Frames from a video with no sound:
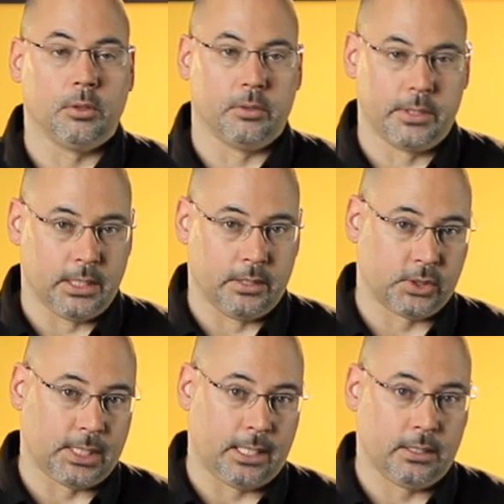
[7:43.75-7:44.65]
corrode is either
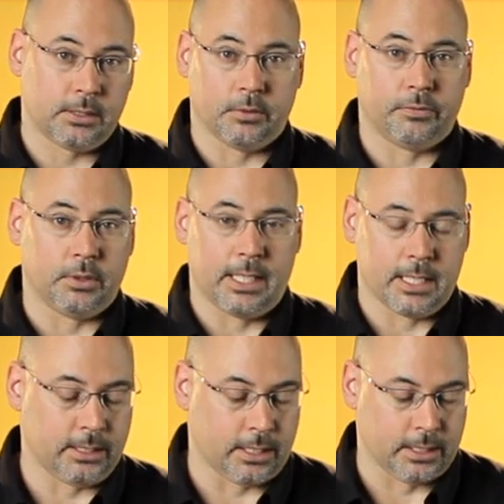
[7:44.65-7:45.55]
stainless or fully
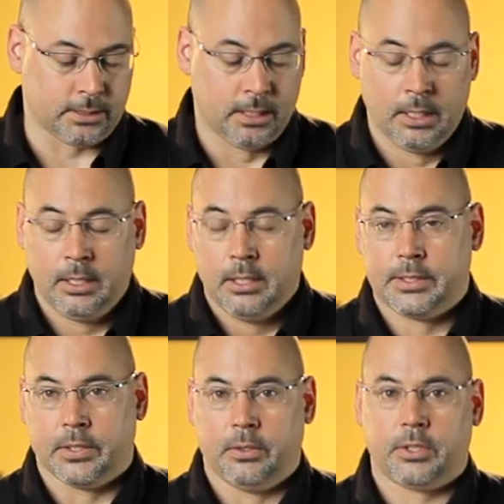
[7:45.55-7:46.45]
anodized.
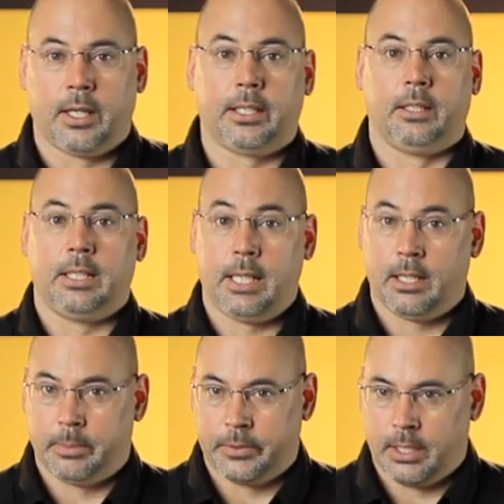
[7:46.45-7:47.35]
So you're talking,
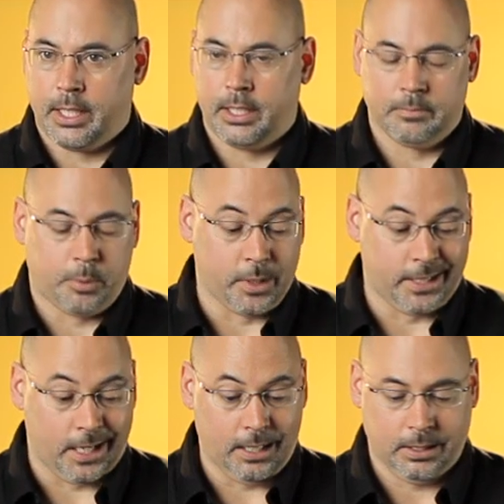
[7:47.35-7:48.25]
again, about
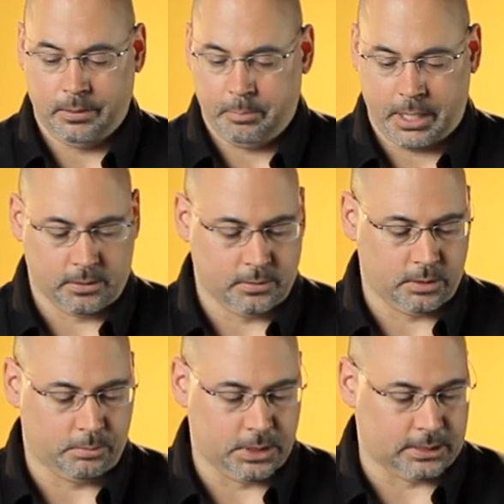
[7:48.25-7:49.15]
9.8 pounds
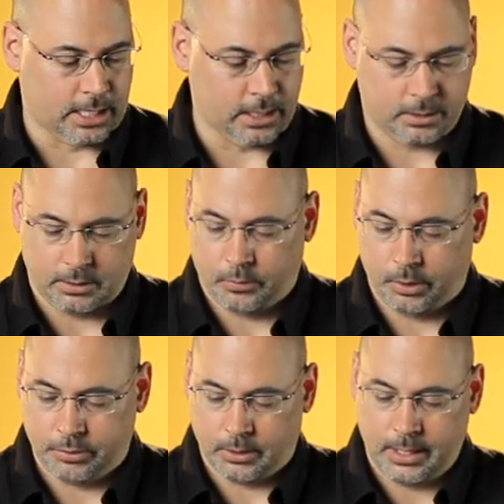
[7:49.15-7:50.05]
to be exact in
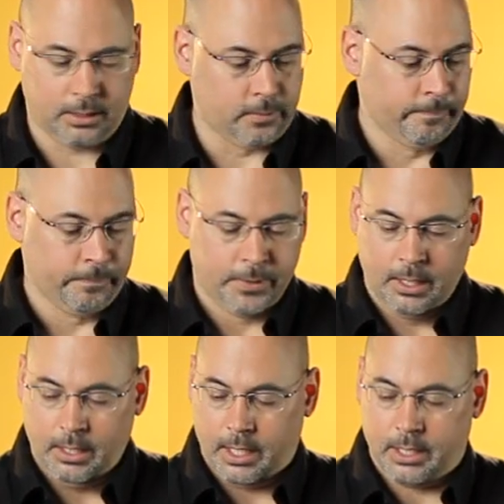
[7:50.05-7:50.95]
3-foot length.
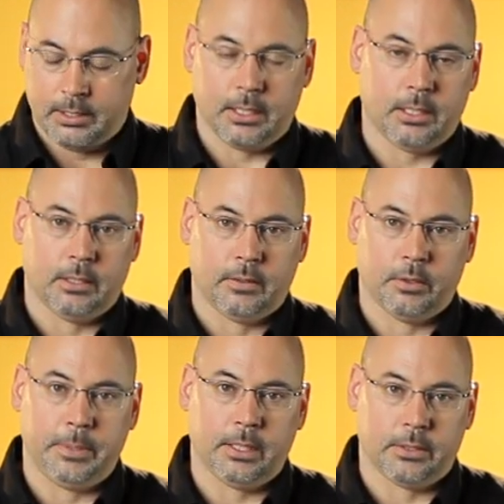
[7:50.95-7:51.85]
And
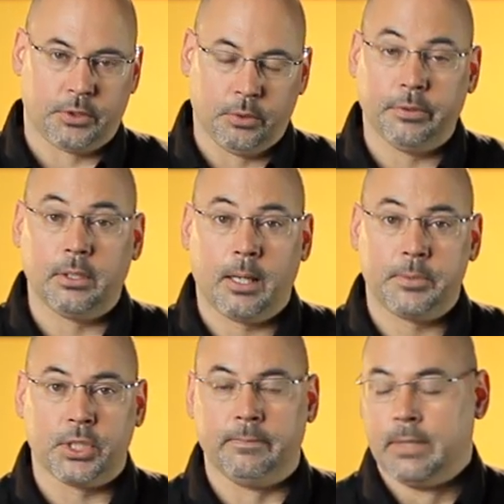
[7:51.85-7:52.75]
there'll be a 2-foot
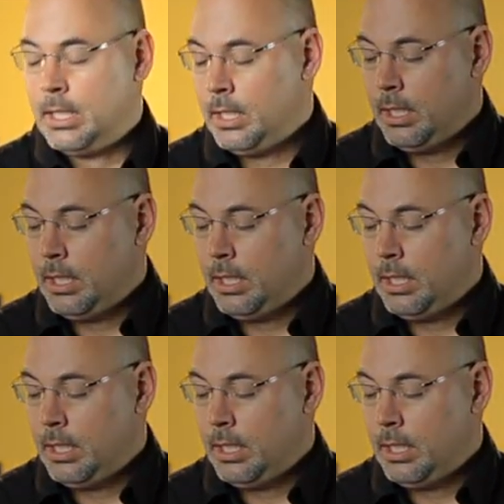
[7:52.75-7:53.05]
option